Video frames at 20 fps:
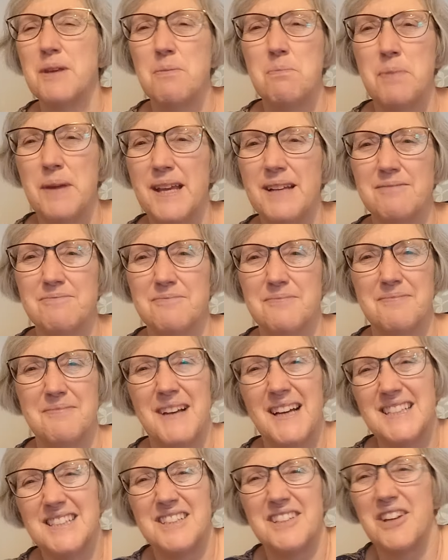be a bit,
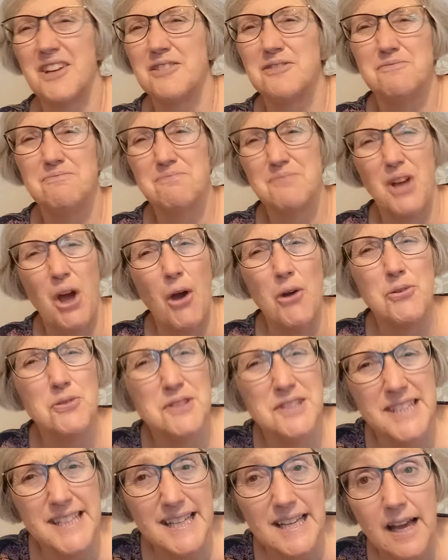I don't know,
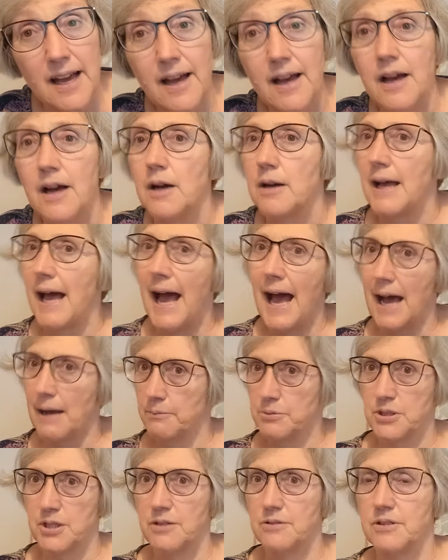cozy.
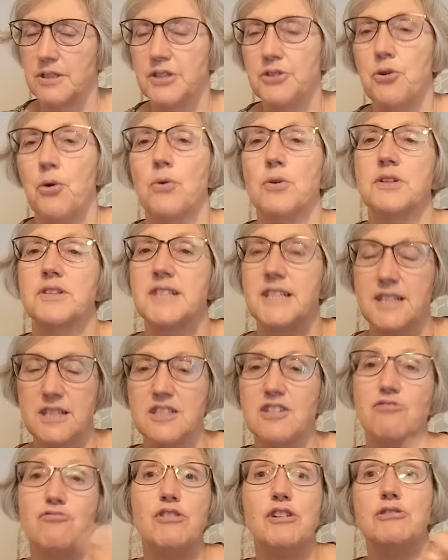Absolutely not. This
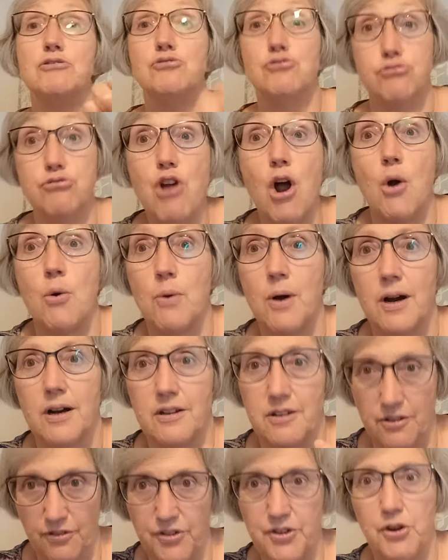is a real
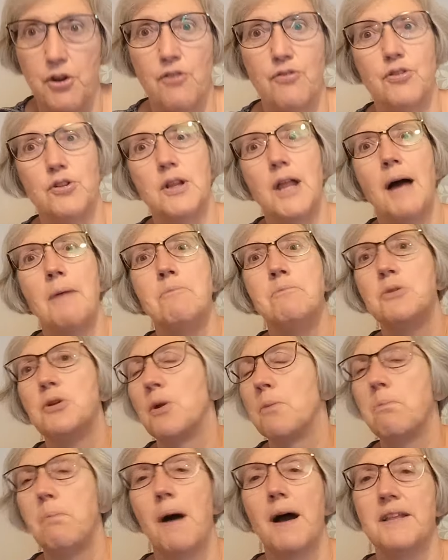grower of a novel. And, you
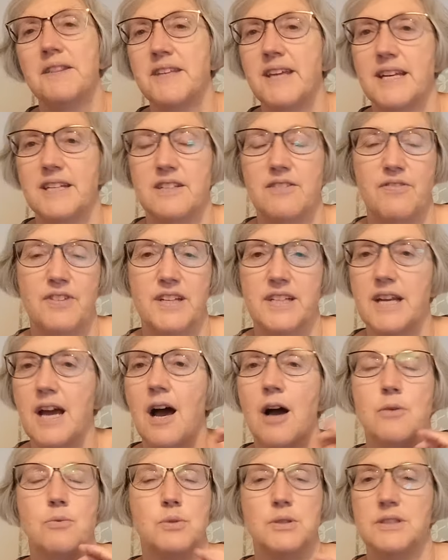know, by the end of it,
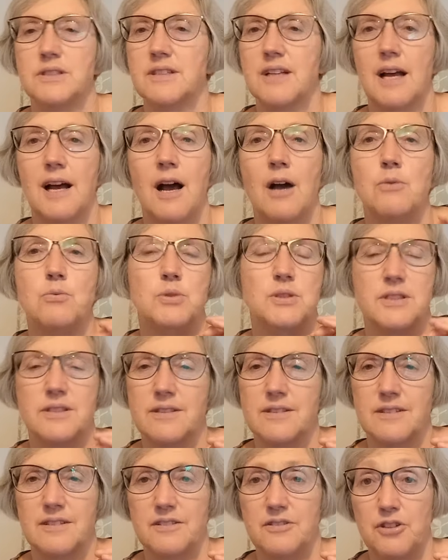I was,
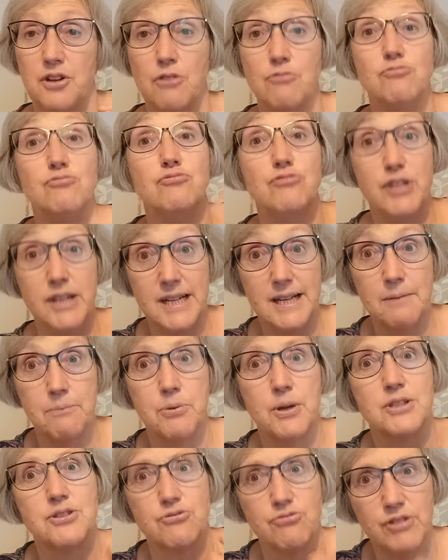you know, really
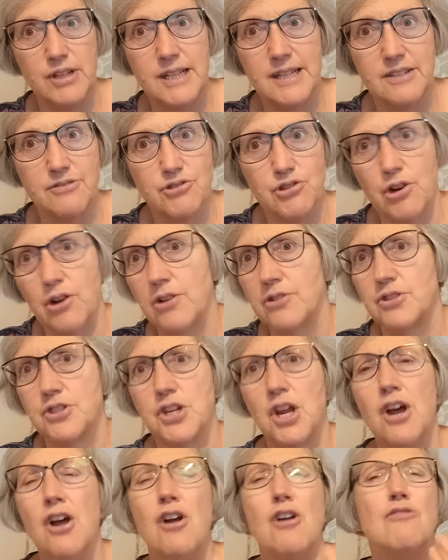impressed, really
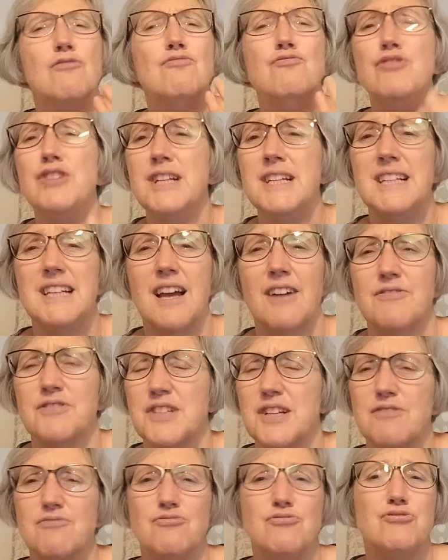entranced, really loved
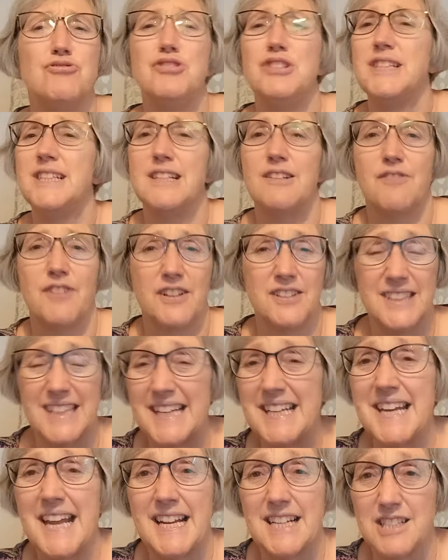it, really felt
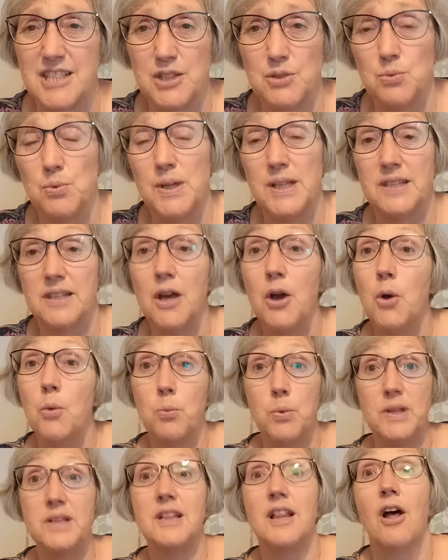connected with
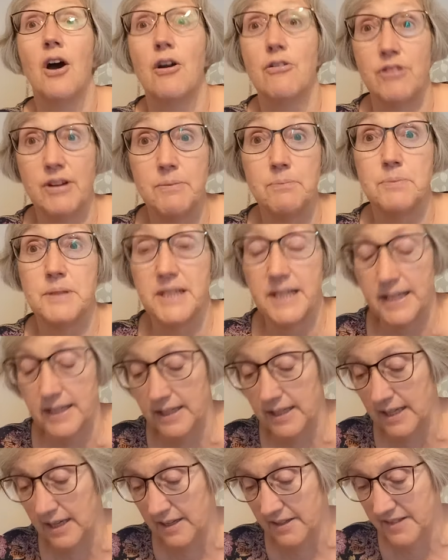Lara in
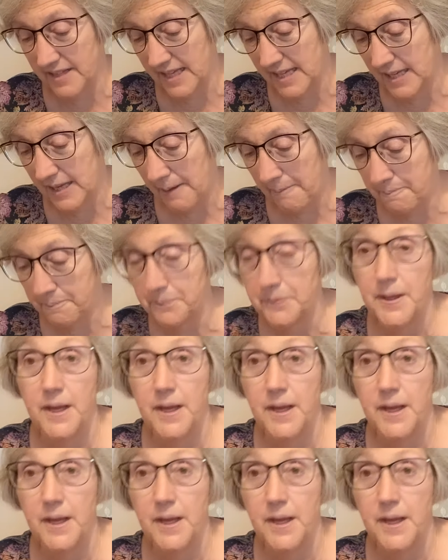particular, the